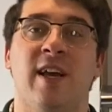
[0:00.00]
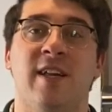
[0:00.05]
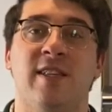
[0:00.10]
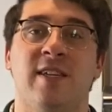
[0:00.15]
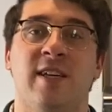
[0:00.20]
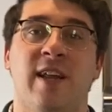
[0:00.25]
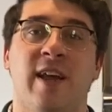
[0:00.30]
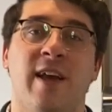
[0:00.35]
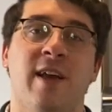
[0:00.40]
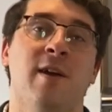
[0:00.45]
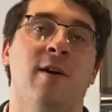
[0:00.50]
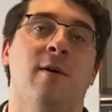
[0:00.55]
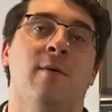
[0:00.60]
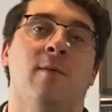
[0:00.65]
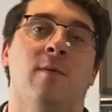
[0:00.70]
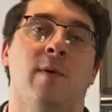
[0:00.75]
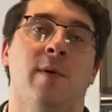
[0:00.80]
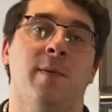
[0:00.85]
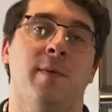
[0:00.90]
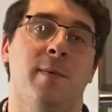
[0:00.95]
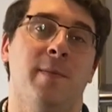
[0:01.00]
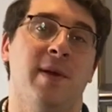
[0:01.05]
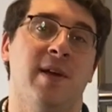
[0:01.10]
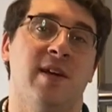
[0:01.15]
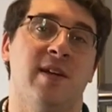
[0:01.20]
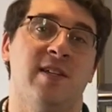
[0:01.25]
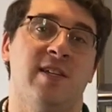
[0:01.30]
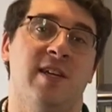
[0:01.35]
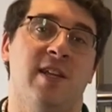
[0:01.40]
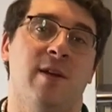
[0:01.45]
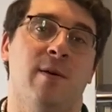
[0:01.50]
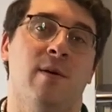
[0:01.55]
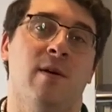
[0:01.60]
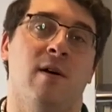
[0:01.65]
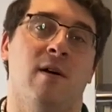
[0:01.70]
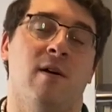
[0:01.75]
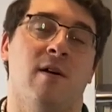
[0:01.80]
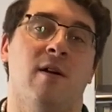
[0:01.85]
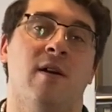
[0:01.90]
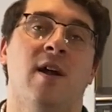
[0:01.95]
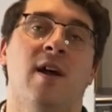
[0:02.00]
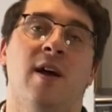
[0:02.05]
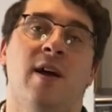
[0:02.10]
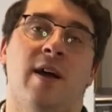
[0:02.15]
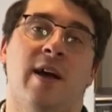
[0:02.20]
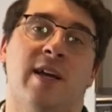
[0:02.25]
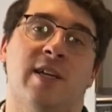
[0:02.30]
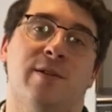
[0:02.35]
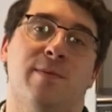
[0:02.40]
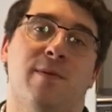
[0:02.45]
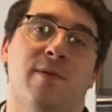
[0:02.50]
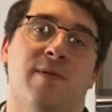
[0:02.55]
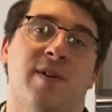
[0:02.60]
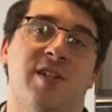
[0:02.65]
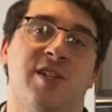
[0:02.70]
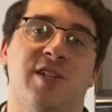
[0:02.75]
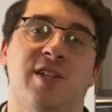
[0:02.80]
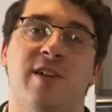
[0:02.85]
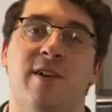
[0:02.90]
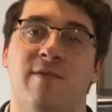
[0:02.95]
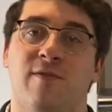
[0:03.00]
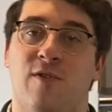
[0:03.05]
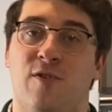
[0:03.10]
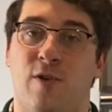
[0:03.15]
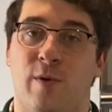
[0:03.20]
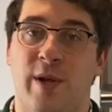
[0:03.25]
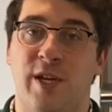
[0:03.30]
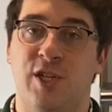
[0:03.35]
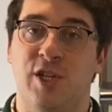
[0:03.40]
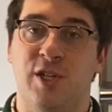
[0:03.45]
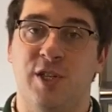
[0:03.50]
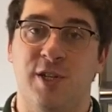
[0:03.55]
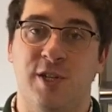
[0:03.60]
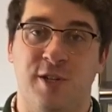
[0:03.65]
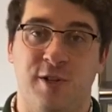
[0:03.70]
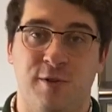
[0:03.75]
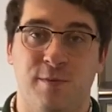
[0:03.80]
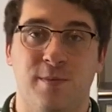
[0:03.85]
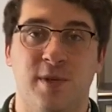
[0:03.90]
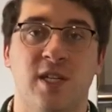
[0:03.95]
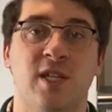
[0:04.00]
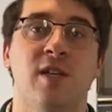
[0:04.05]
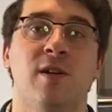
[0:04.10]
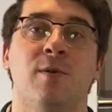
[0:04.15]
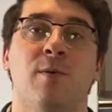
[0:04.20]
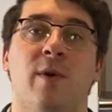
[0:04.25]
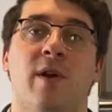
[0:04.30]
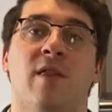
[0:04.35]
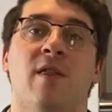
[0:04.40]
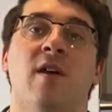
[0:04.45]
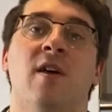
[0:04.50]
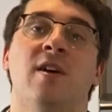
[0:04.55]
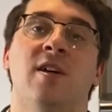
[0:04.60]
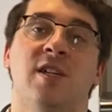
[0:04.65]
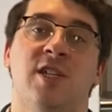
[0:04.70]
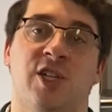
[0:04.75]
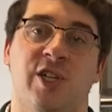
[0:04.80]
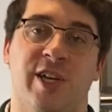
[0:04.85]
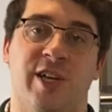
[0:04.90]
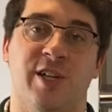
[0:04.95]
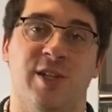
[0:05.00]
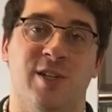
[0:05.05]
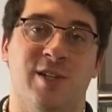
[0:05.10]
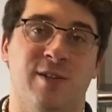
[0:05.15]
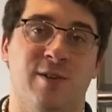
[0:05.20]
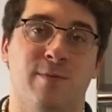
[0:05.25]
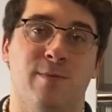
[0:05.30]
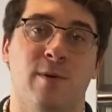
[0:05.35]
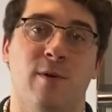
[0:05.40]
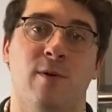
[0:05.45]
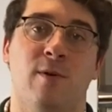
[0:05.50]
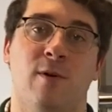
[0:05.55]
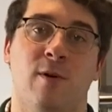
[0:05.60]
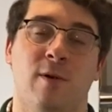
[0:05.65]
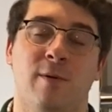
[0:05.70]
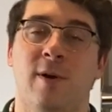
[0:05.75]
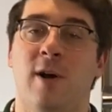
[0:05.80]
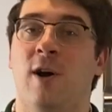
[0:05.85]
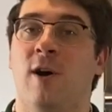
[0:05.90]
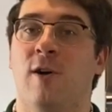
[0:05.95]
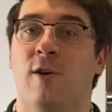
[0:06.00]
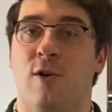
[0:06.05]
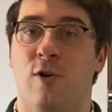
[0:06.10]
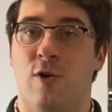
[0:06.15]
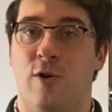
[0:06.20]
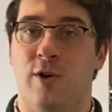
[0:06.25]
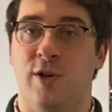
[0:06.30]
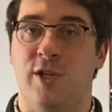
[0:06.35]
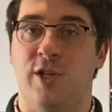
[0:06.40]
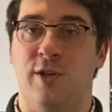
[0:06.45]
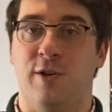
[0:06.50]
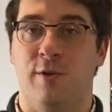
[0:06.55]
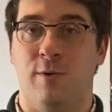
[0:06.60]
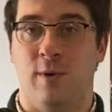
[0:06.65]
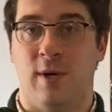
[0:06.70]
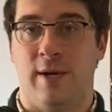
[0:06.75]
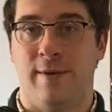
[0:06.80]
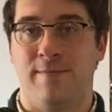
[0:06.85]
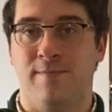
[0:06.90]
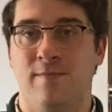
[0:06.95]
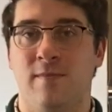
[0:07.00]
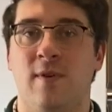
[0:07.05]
and today we will be continuing our exploration of Croatian soups with chicken soup, or kokošja juha.